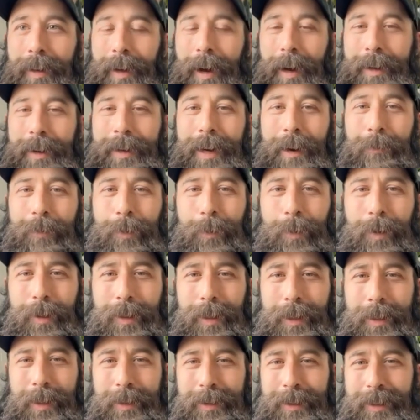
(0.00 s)
never
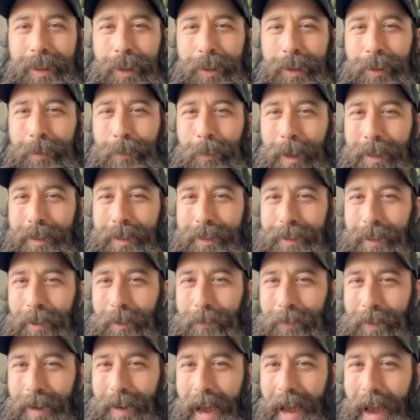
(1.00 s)
really considered
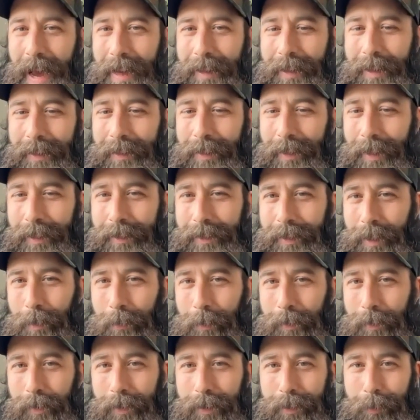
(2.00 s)
myself an addict like
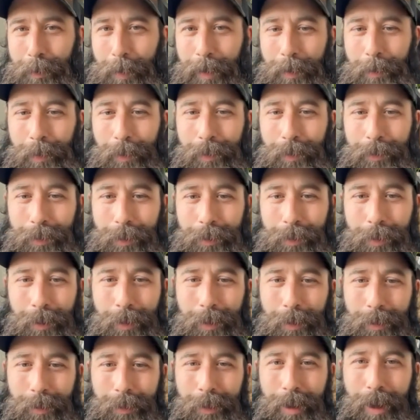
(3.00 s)
some of these people. You
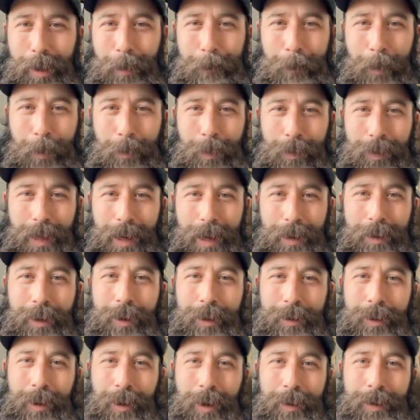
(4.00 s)
know, a lot of people get
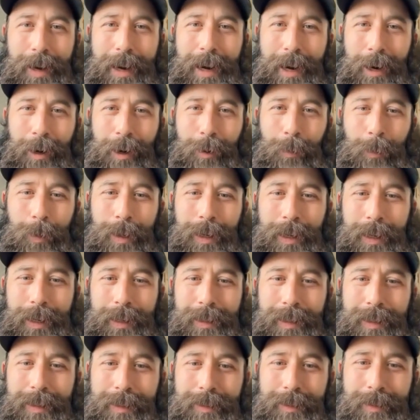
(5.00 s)
hooked on
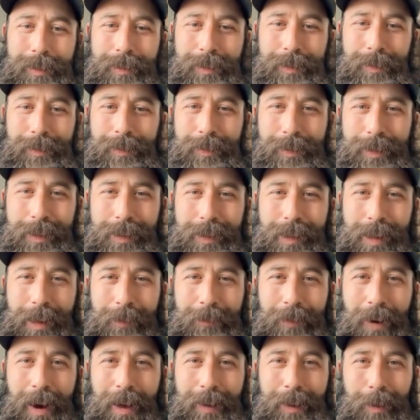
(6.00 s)
heroin and they
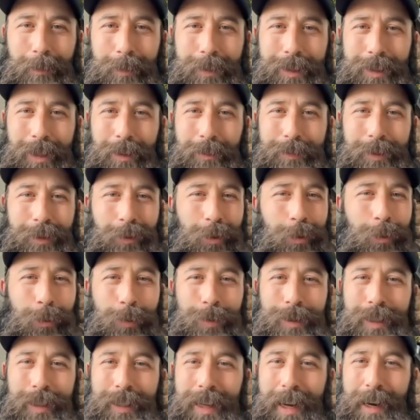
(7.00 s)
find themselves
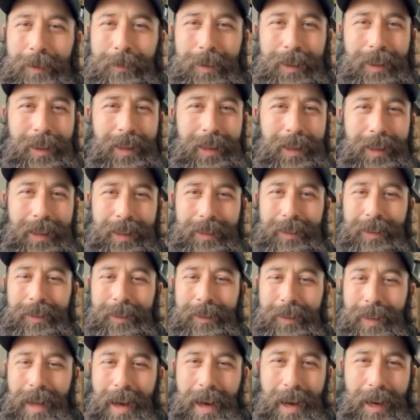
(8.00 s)
losing everything in their
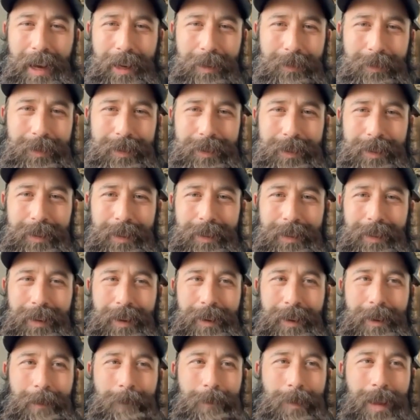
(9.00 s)
lives. And
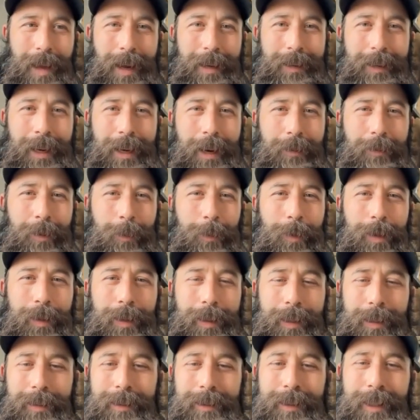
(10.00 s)
I never
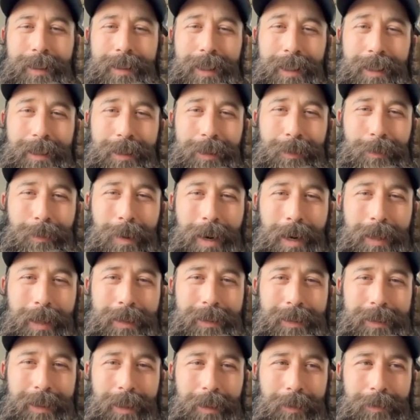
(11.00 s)
really considered
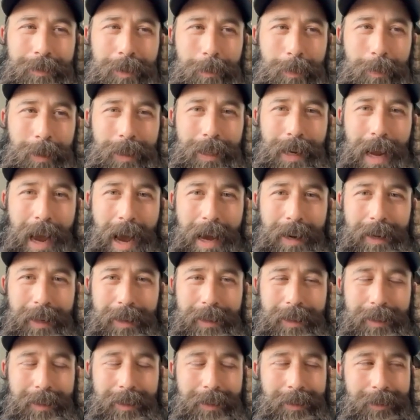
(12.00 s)
myself to be an
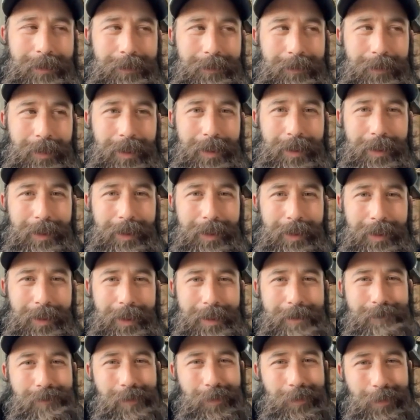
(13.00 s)
addict.
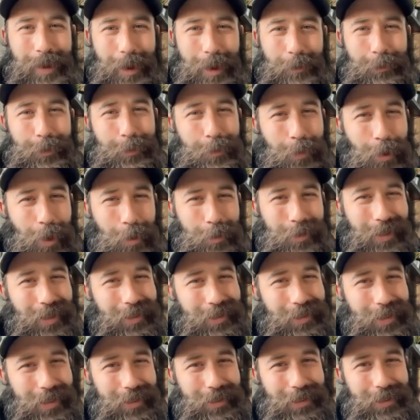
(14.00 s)
I was probably
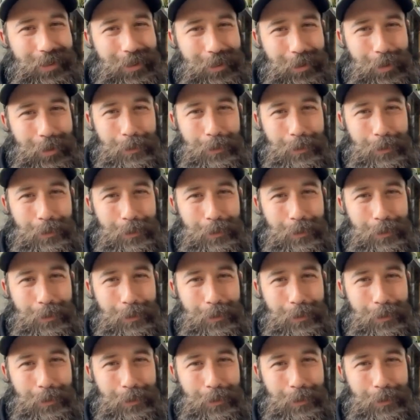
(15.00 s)
addicted to the